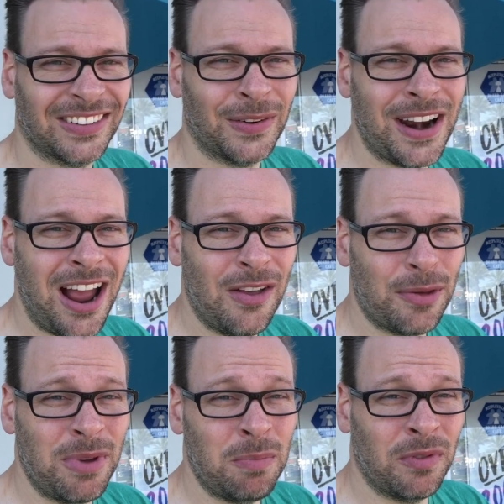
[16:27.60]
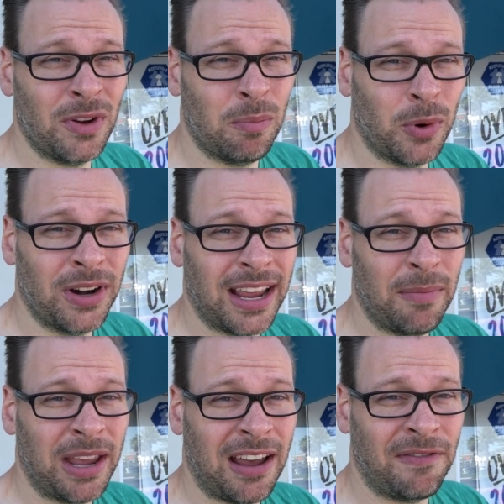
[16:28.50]
We're now at the Meepleville Board Game
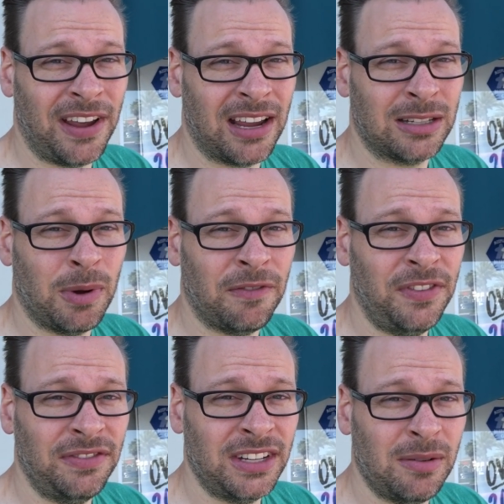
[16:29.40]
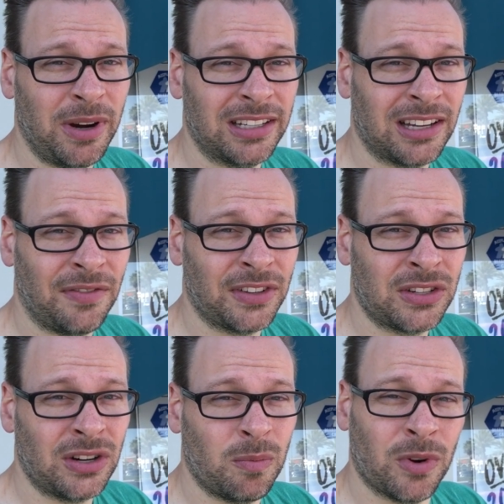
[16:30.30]
Cafe. It's about 15 minutes off the
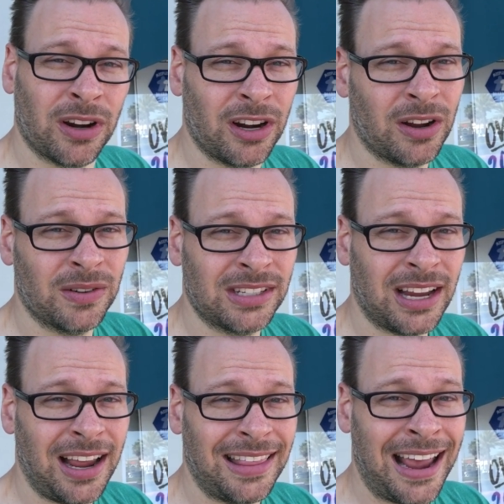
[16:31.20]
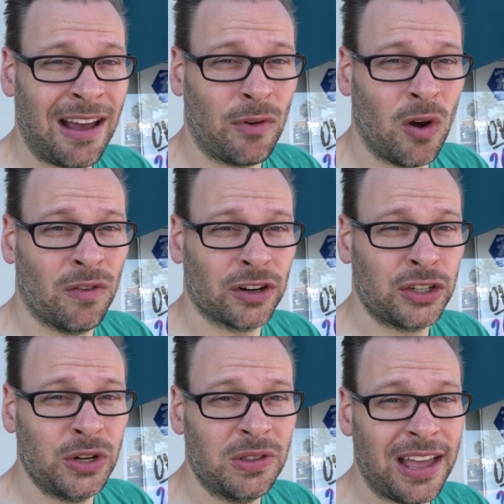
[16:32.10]
strip. We're gonna go inside. They have over
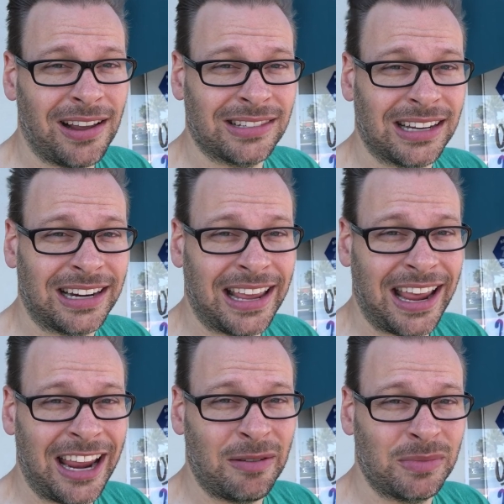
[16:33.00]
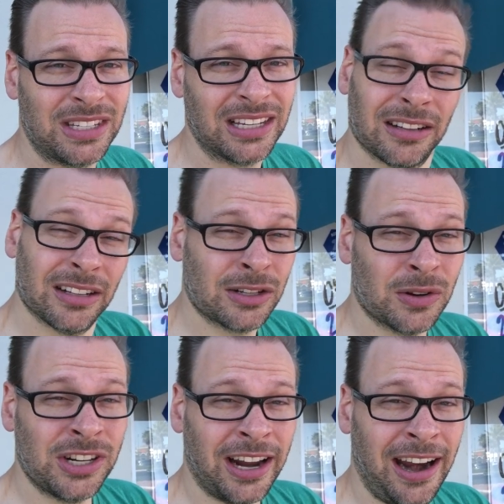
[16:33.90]
2,000 games. Let's go
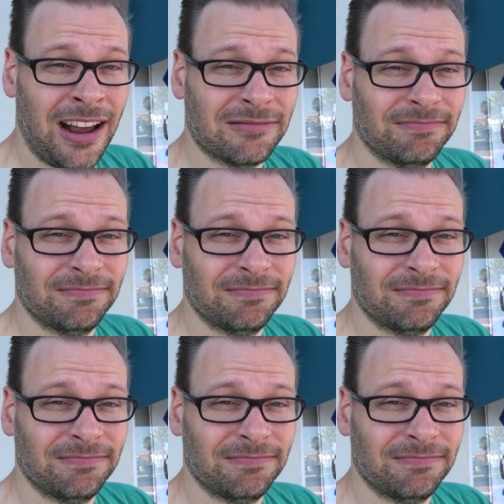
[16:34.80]
check it out.